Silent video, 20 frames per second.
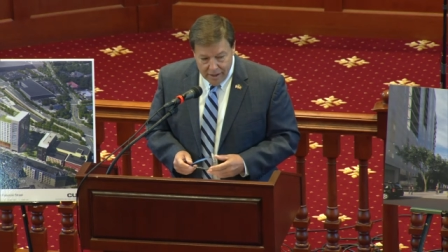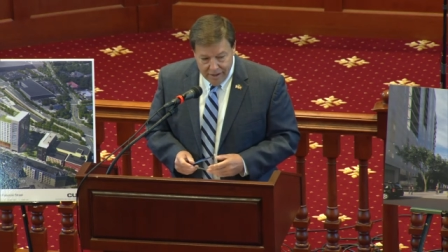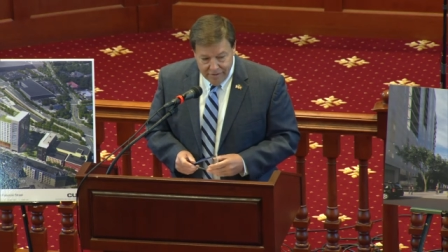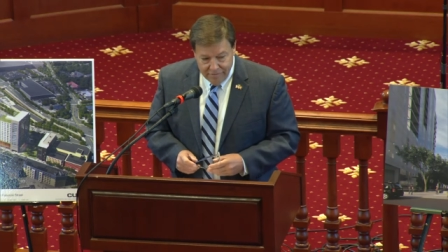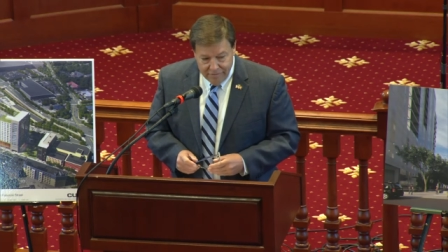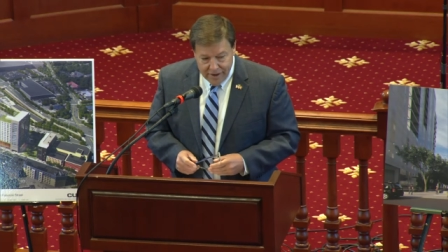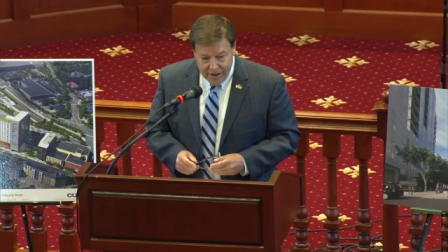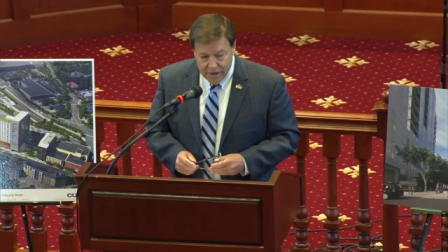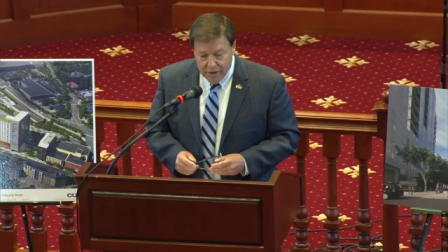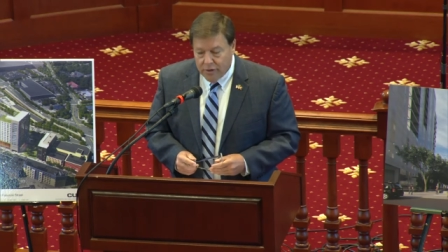
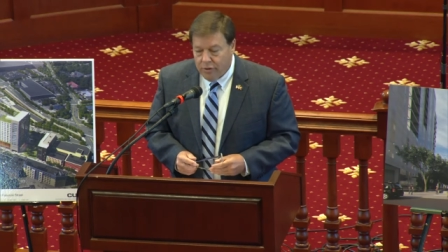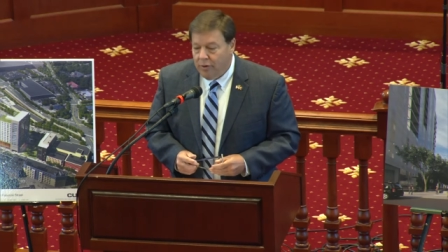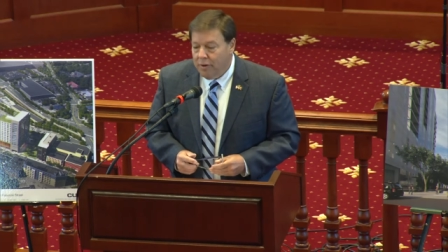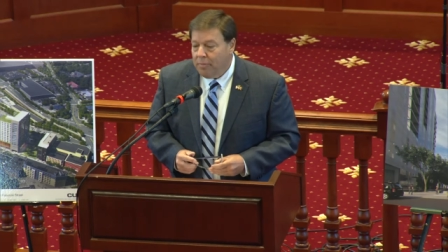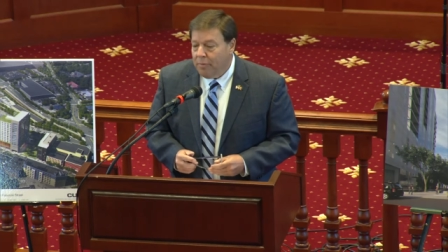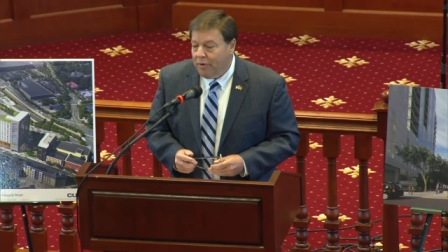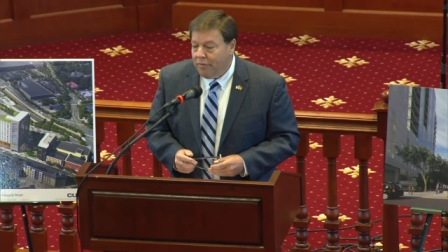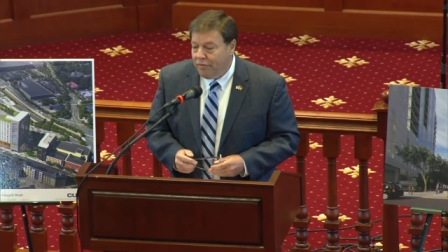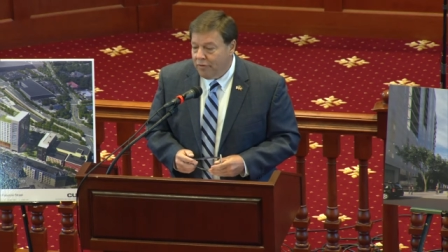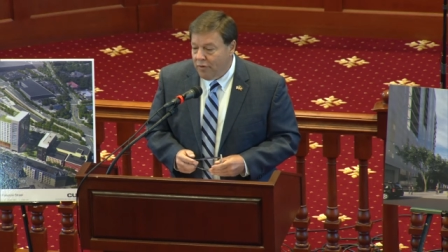a venue,
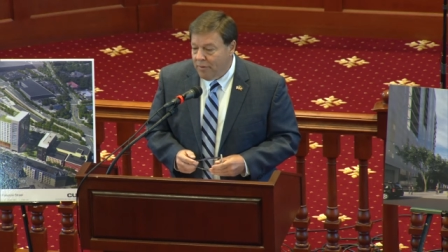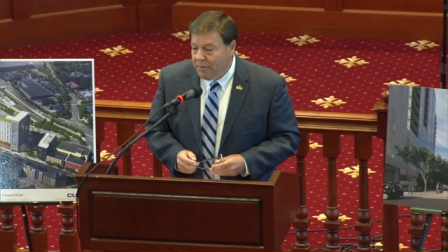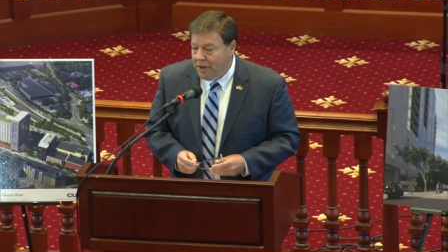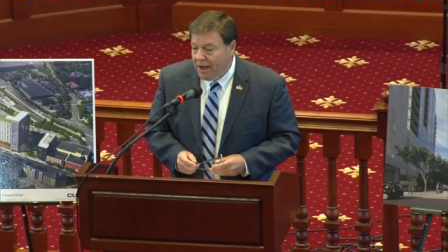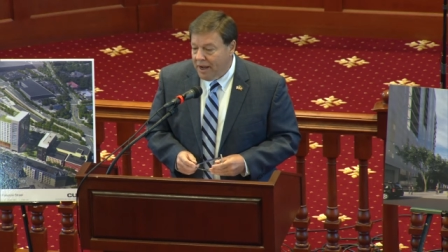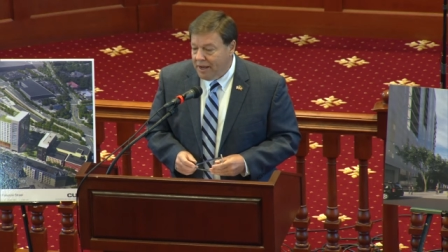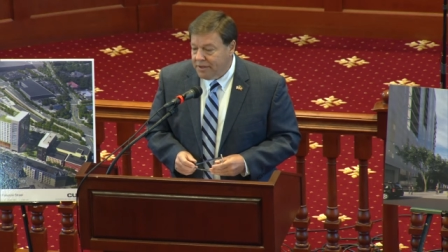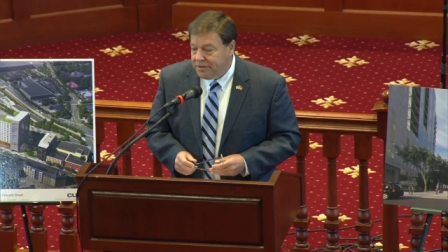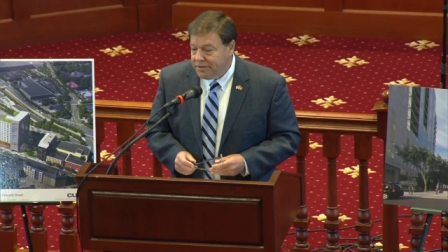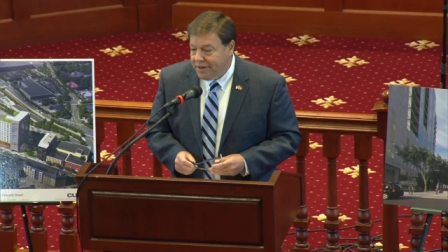a
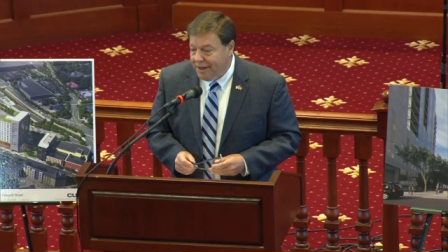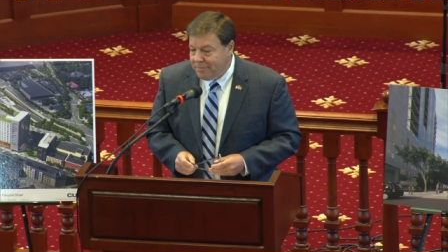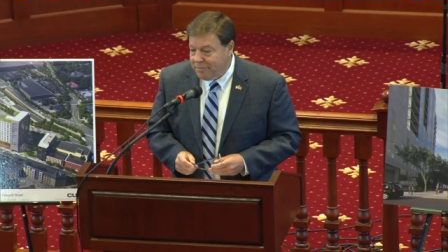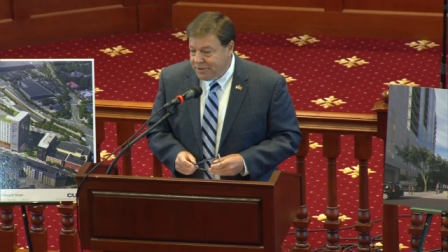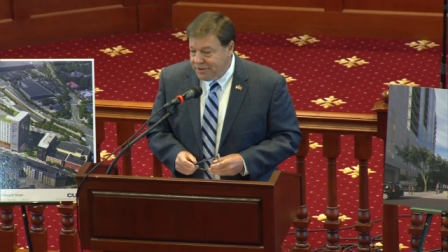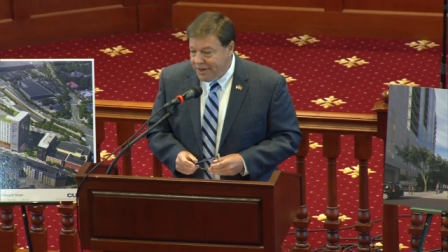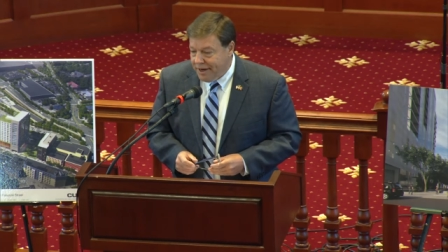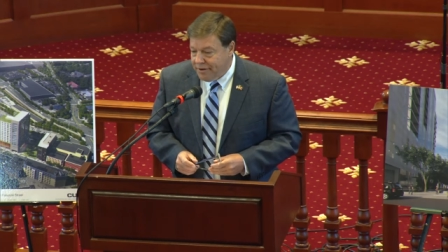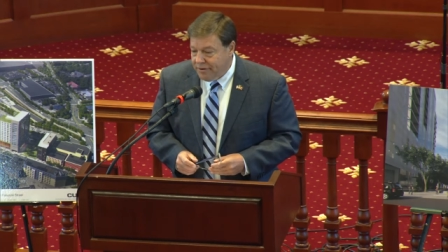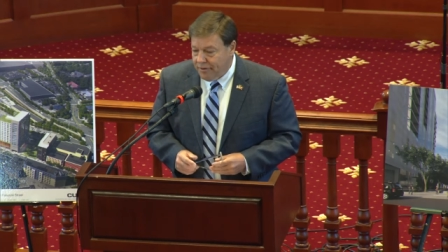performing arts
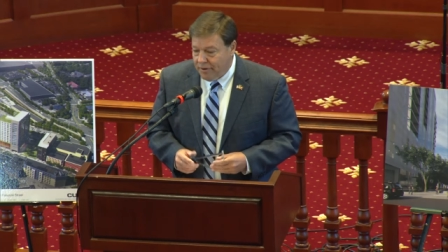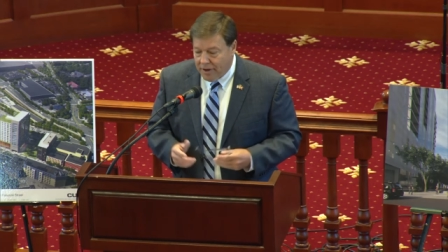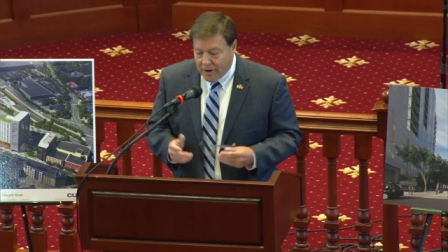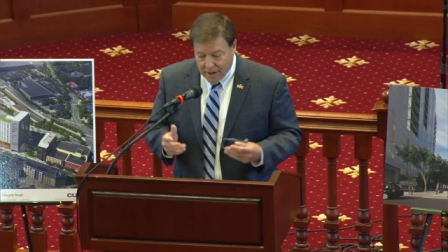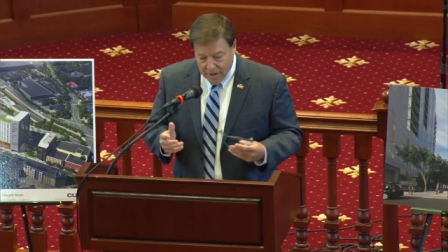type center, a